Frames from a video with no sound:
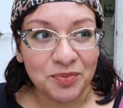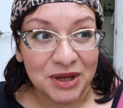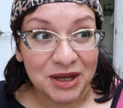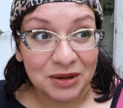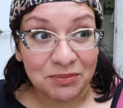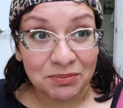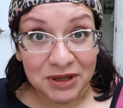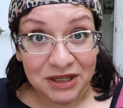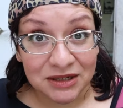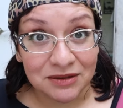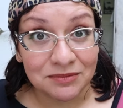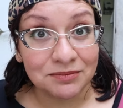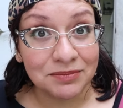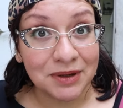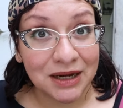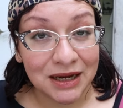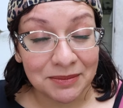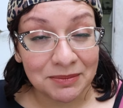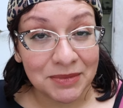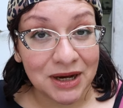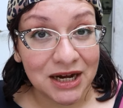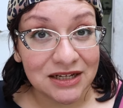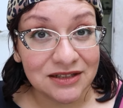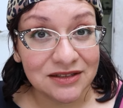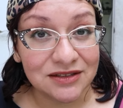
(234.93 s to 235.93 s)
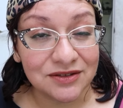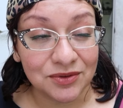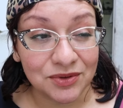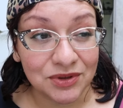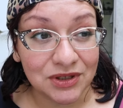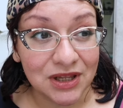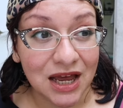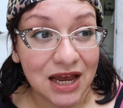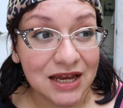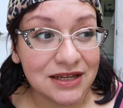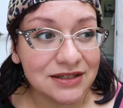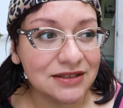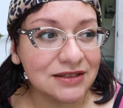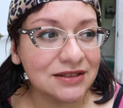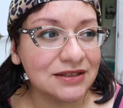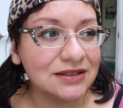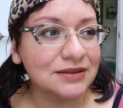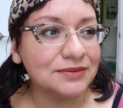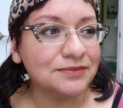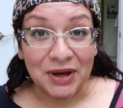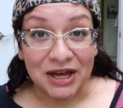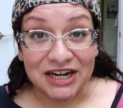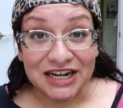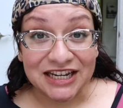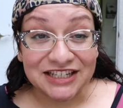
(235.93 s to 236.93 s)
being bitten by mites or lice.
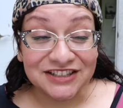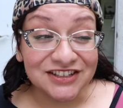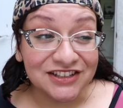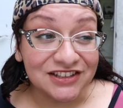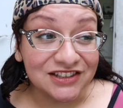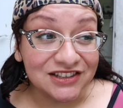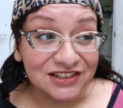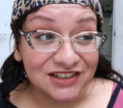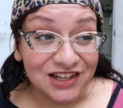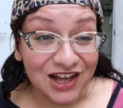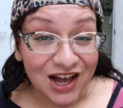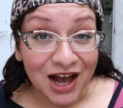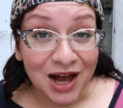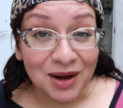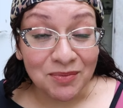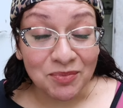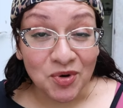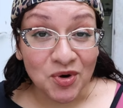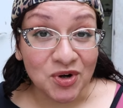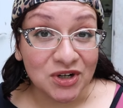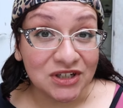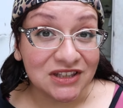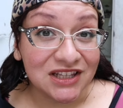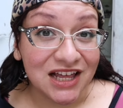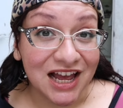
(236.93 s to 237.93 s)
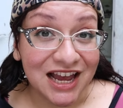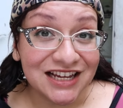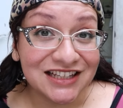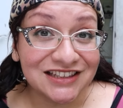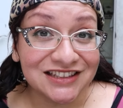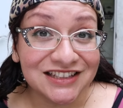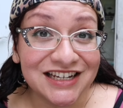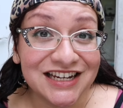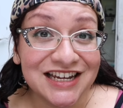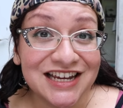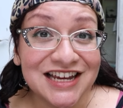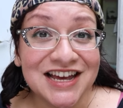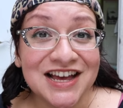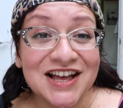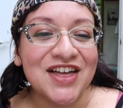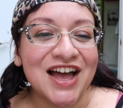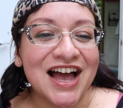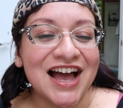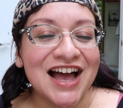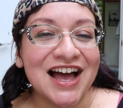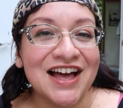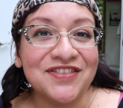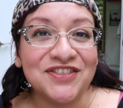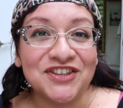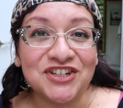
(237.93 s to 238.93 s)
But it's a lot more likely
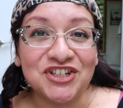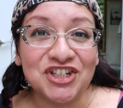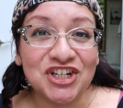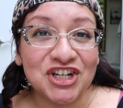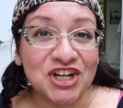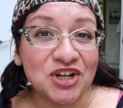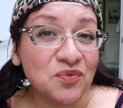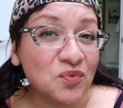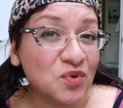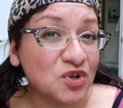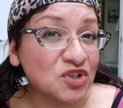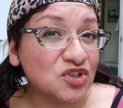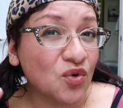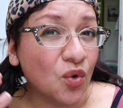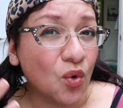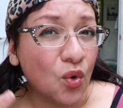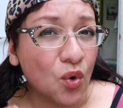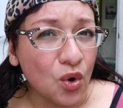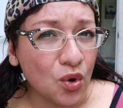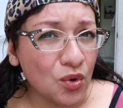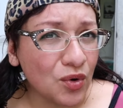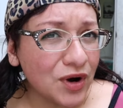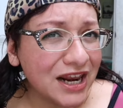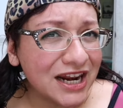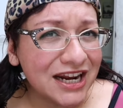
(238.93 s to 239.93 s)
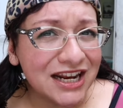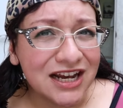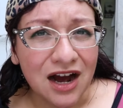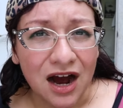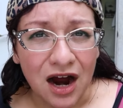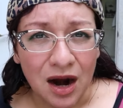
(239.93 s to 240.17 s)
that the chicken was already